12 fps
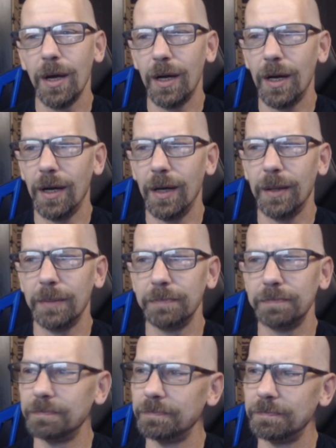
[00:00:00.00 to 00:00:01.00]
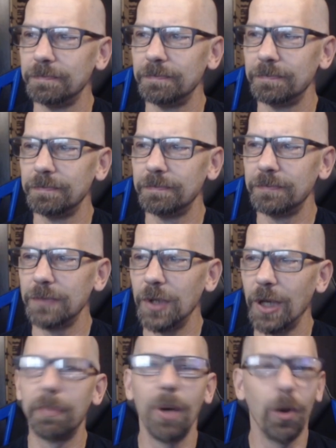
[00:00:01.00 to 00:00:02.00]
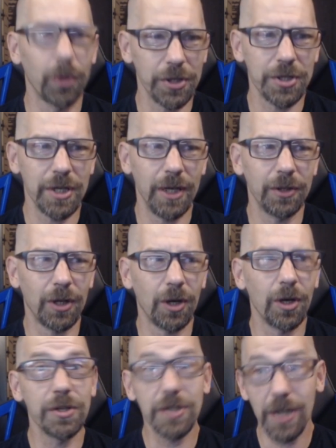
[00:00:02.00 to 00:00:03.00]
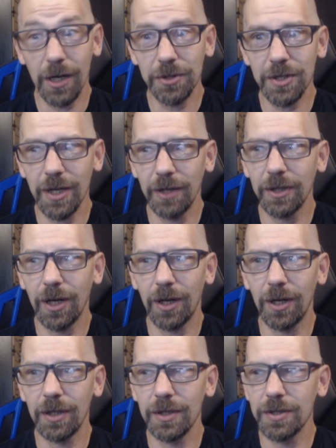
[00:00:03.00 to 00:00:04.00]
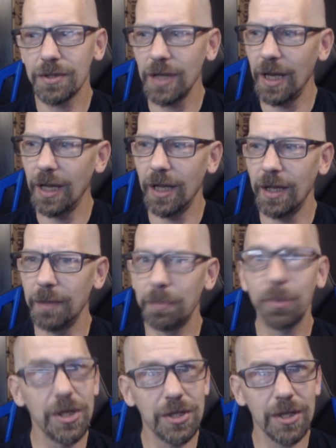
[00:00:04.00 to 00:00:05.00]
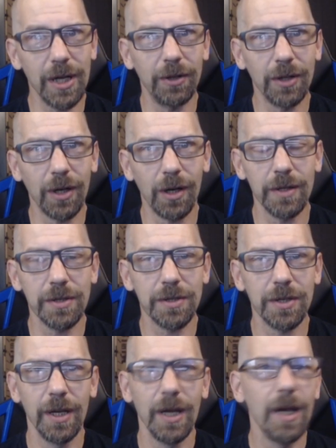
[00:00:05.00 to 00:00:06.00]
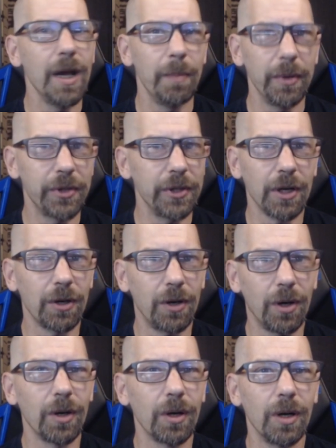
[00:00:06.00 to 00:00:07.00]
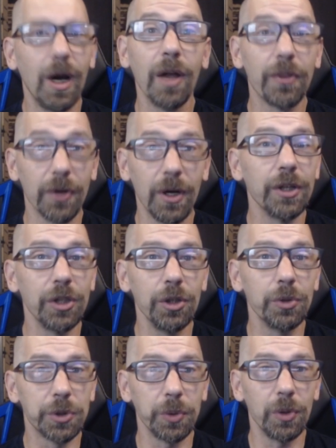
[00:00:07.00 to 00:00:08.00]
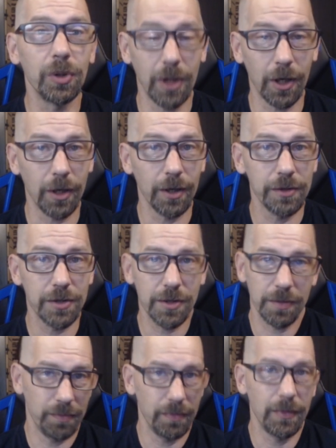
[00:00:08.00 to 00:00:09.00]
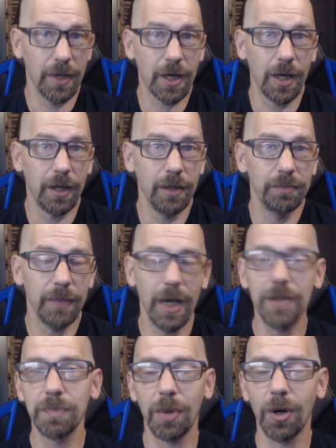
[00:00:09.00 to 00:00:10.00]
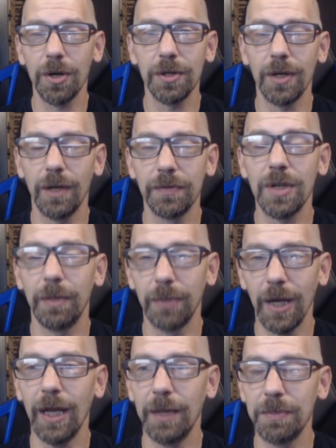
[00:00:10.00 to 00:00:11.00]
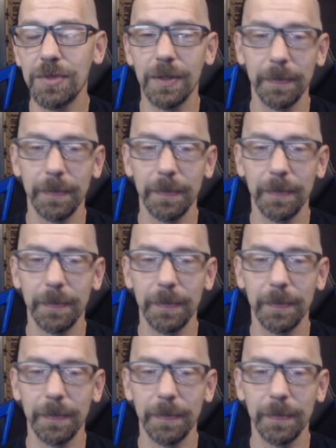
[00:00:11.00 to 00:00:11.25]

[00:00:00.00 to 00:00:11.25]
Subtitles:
uh, you got poker style cards, tarot style cards, and bridge style cards. But then there are other unusual cards that come as part of some games.